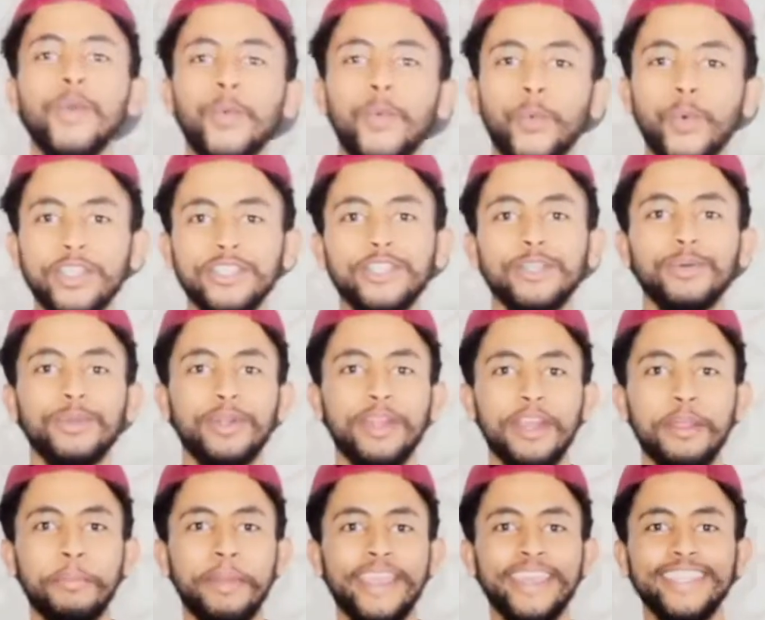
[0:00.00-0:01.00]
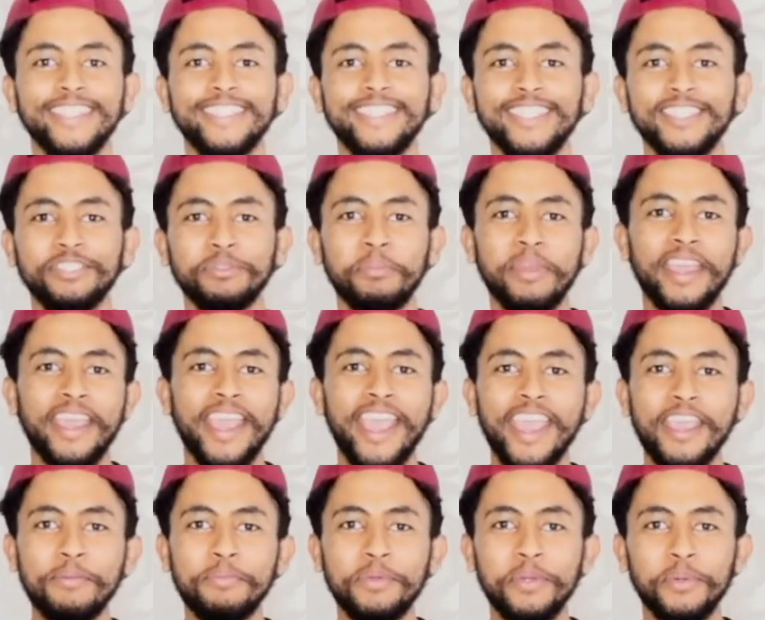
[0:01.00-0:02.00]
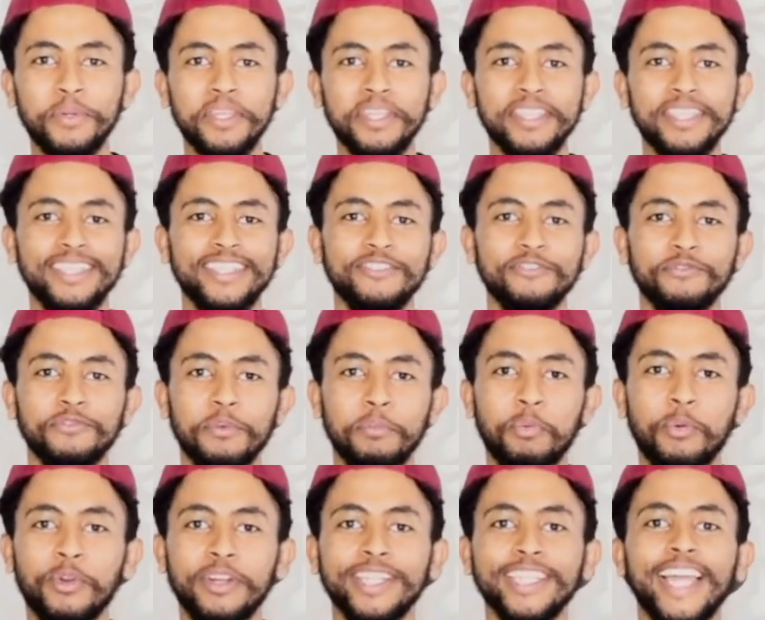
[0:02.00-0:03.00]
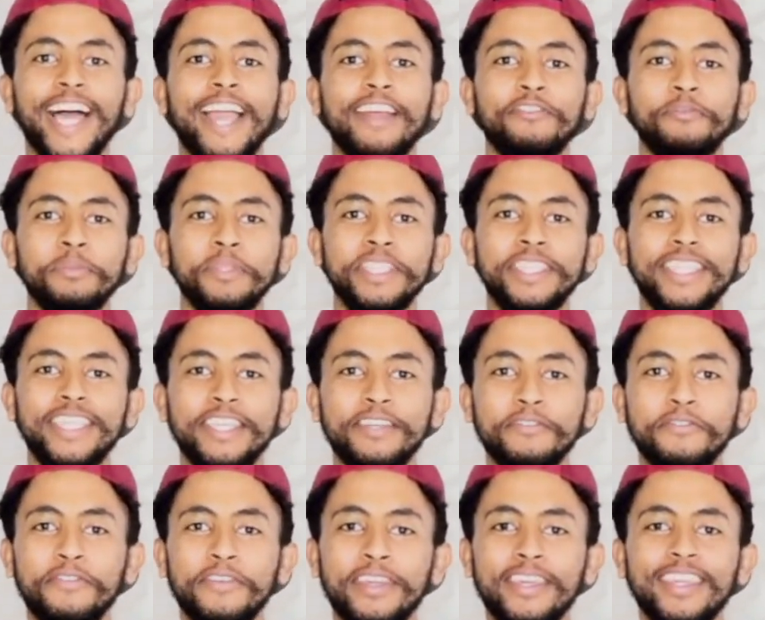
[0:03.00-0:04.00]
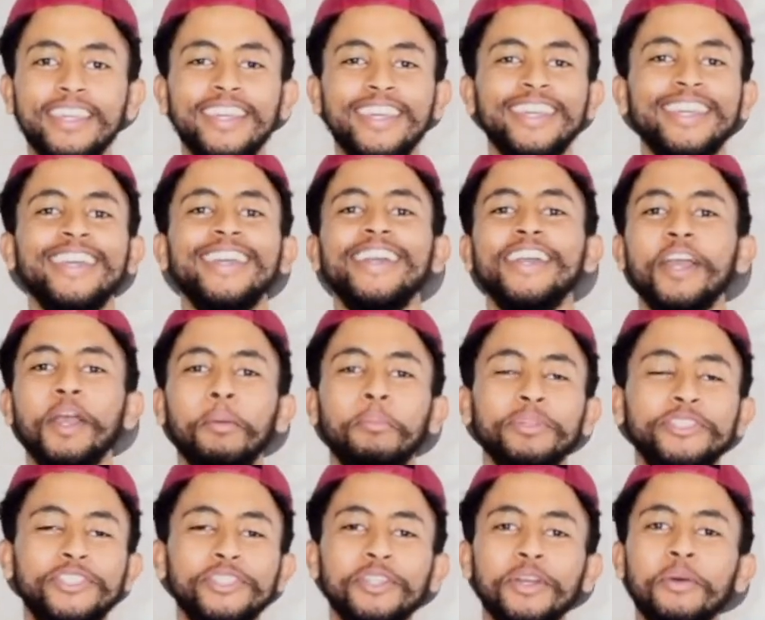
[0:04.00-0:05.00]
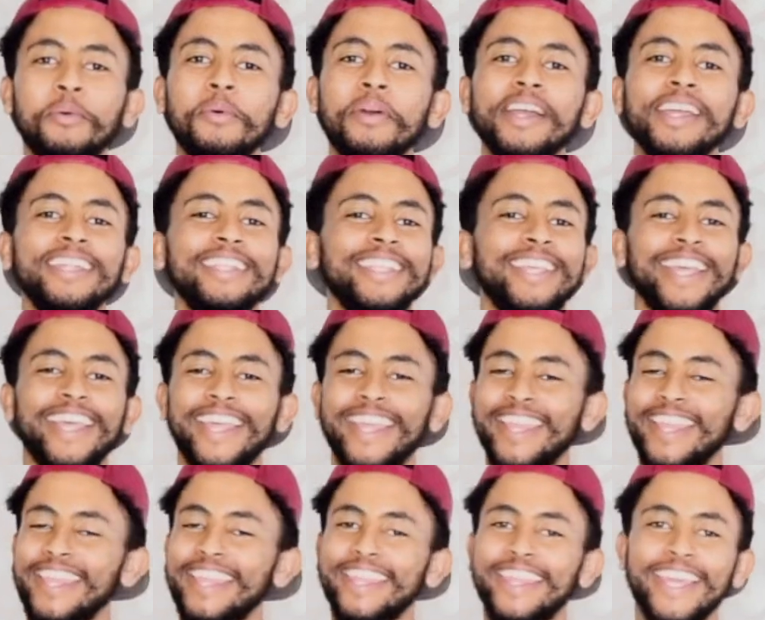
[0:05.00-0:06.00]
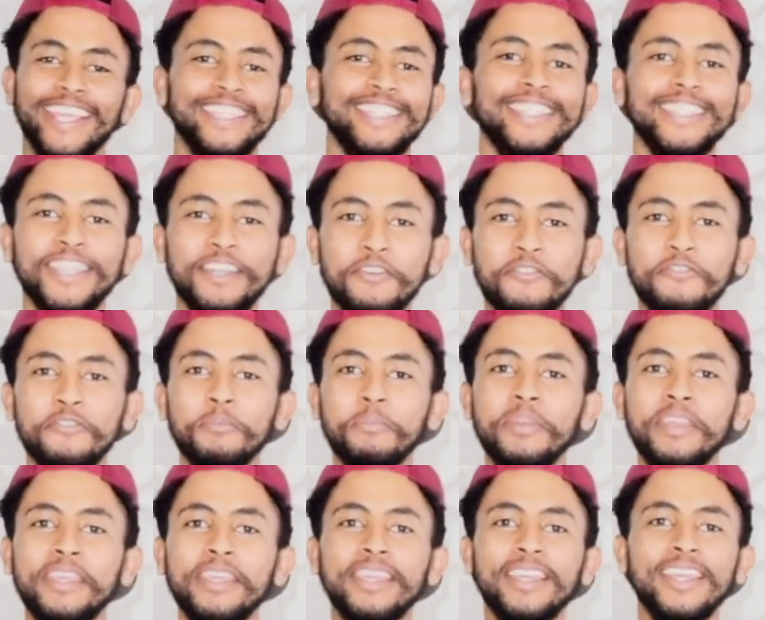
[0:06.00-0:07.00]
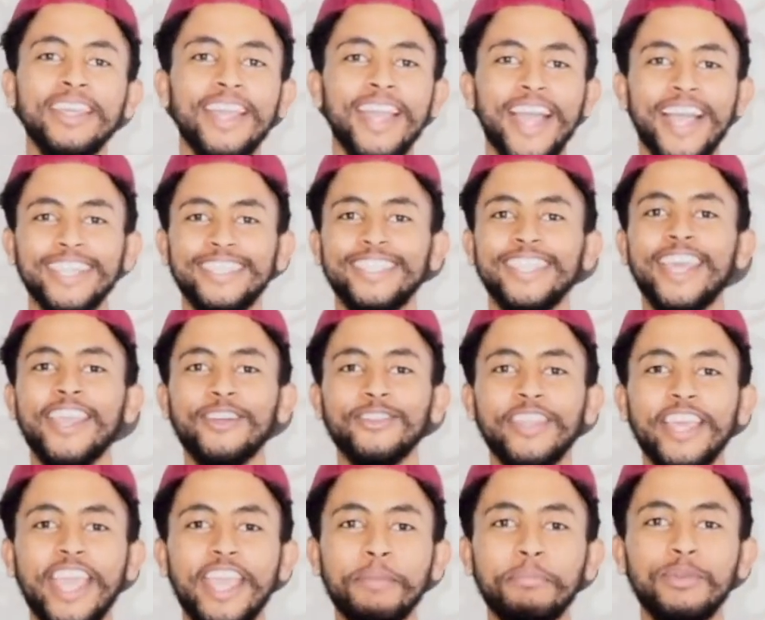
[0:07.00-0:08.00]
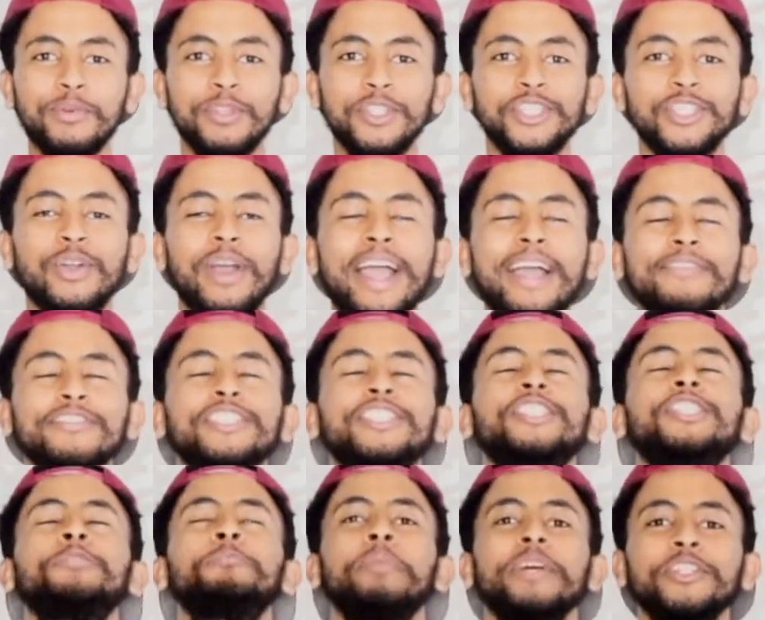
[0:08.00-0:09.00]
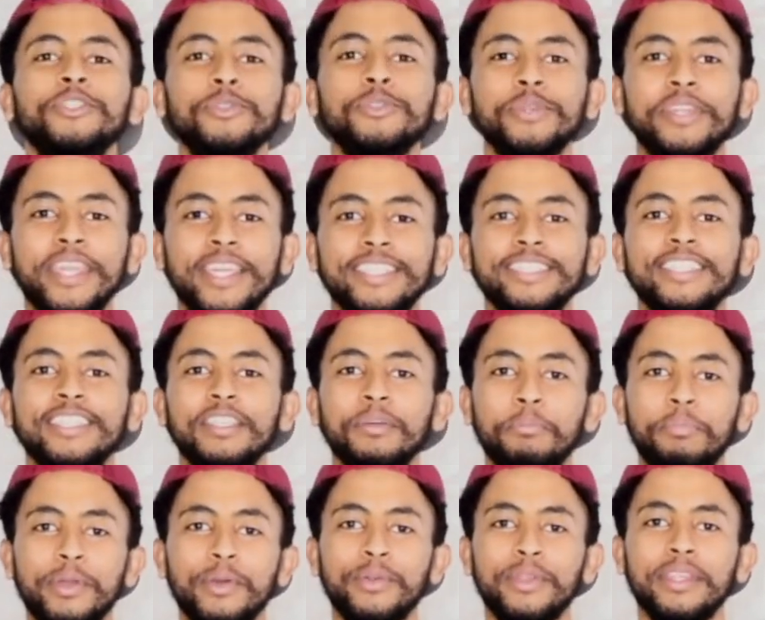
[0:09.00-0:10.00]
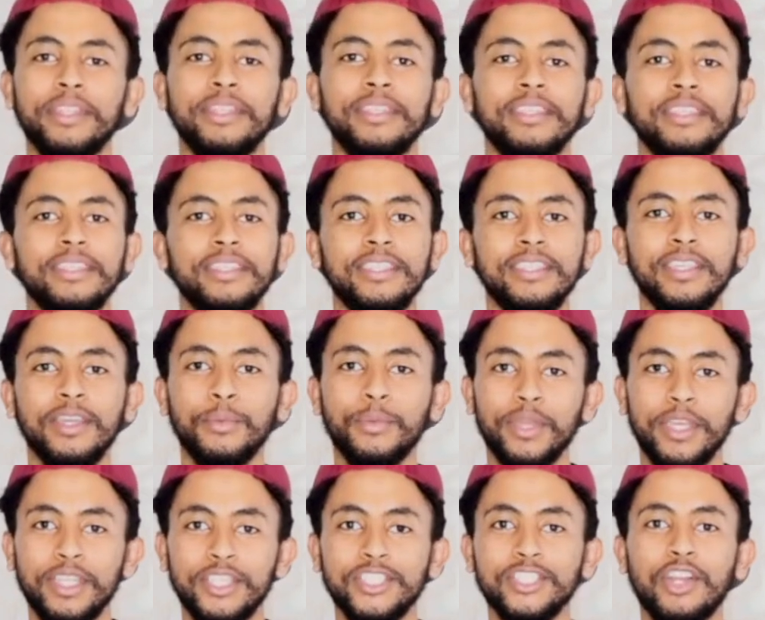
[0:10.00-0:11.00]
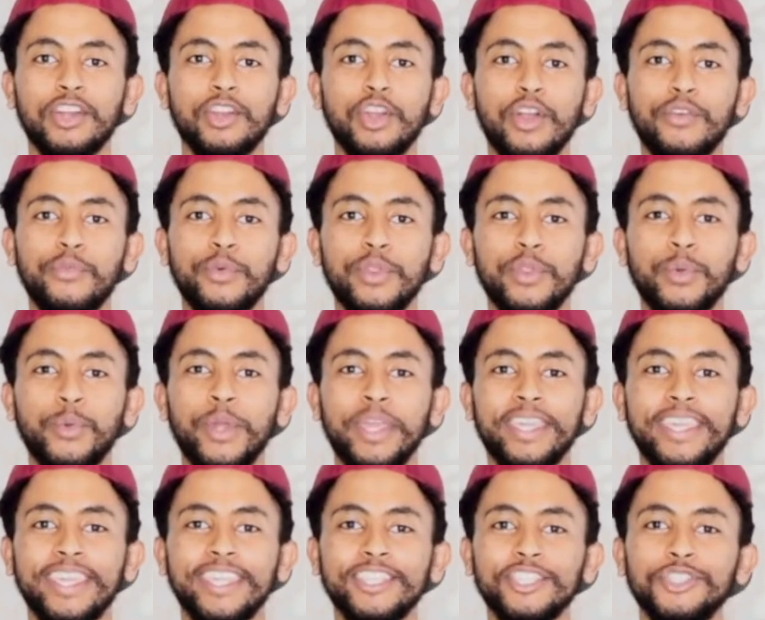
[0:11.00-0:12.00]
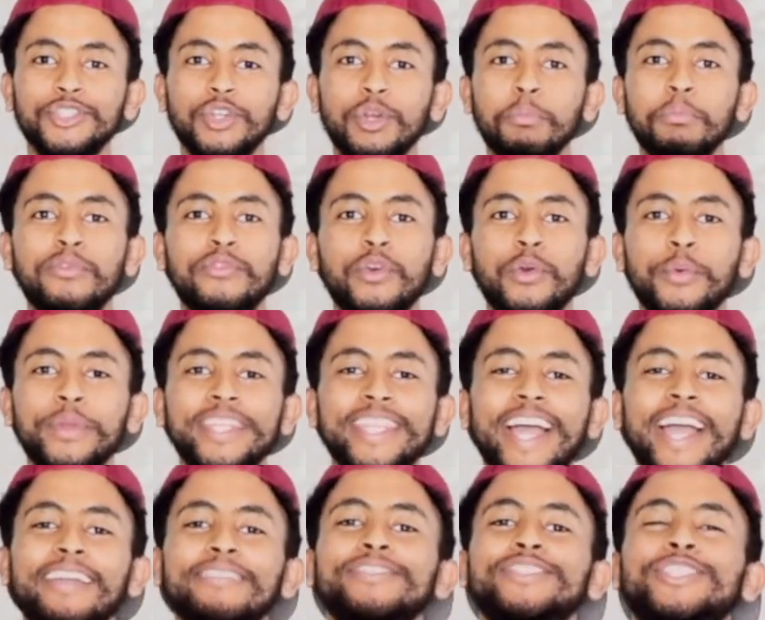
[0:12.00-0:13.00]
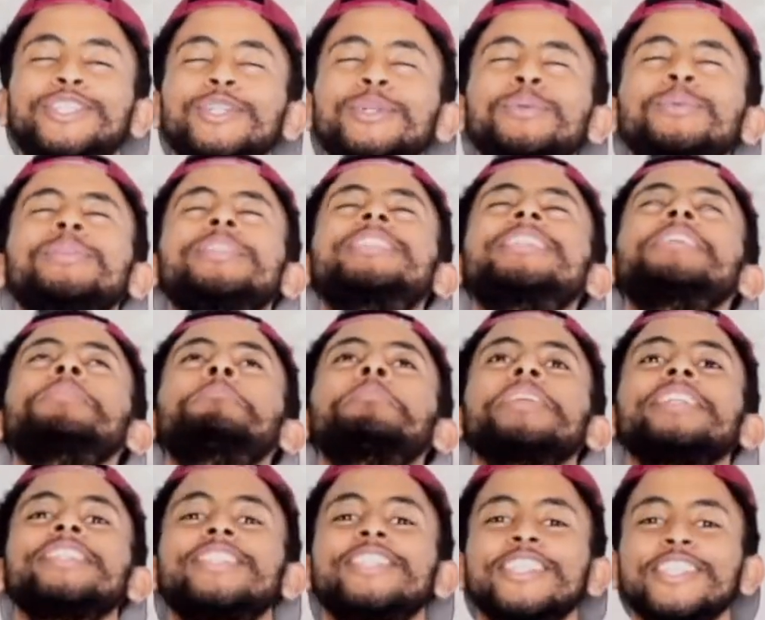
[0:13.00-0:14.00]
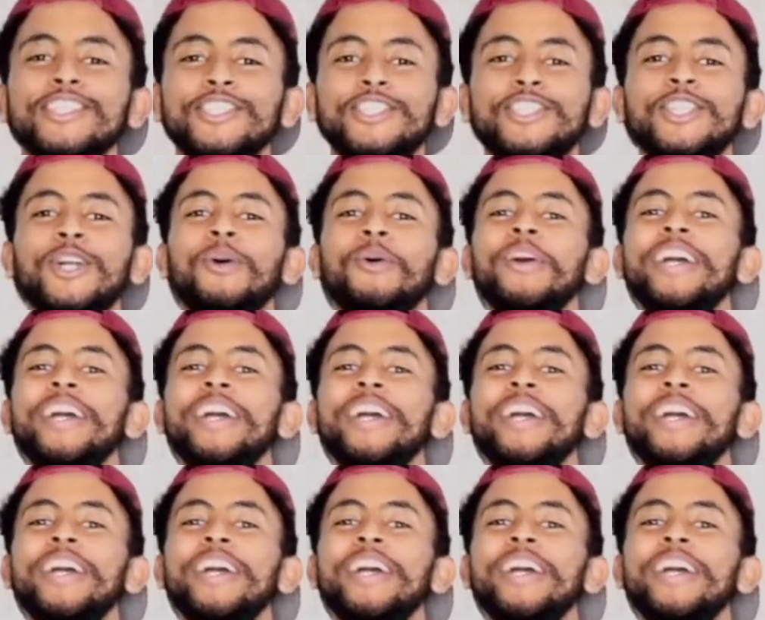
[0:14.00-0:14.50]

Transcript: What's going on, everybody? This is your man Abe-Unit, reporting live from the DMV. But you know what? That's enough for me. Today on the Abe-Unit show, I have a special guest in the building. We're going to start off with a quick intro before we dive too deep into the show.